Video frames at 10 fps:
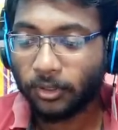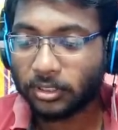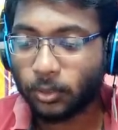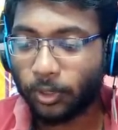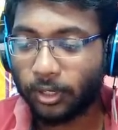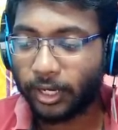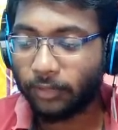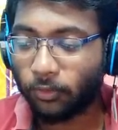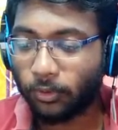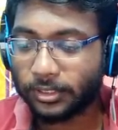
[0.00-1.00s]
Because the Win
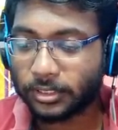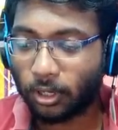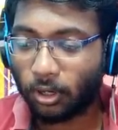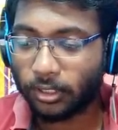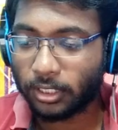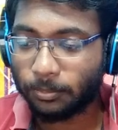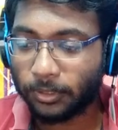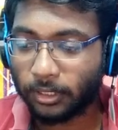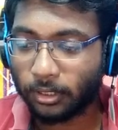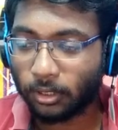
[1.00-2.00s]
94 is already
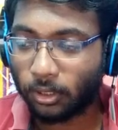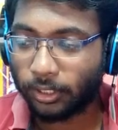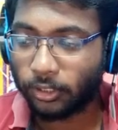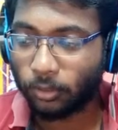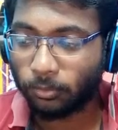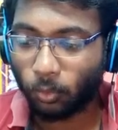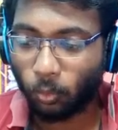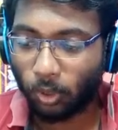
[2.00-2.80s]
pre-equipped.